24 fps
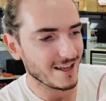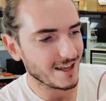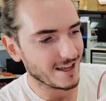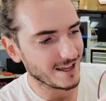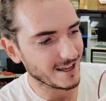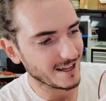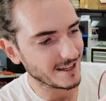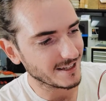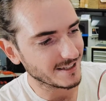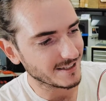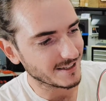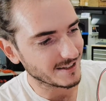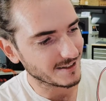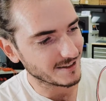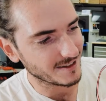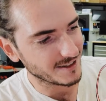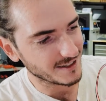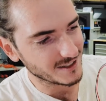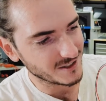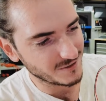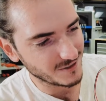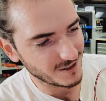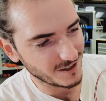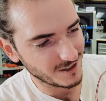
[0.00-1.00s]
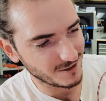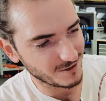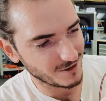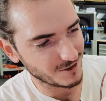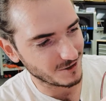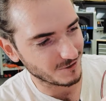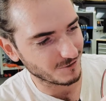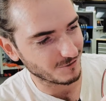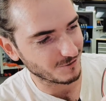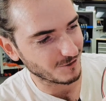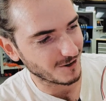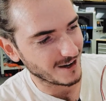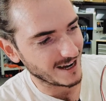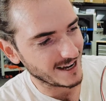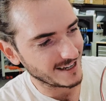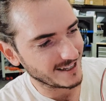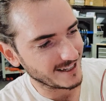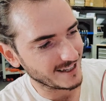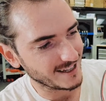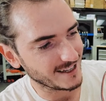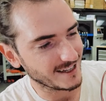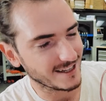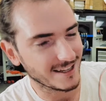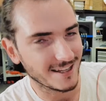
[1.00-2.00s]
And this fellow on the right
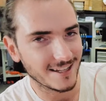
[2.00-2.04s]
here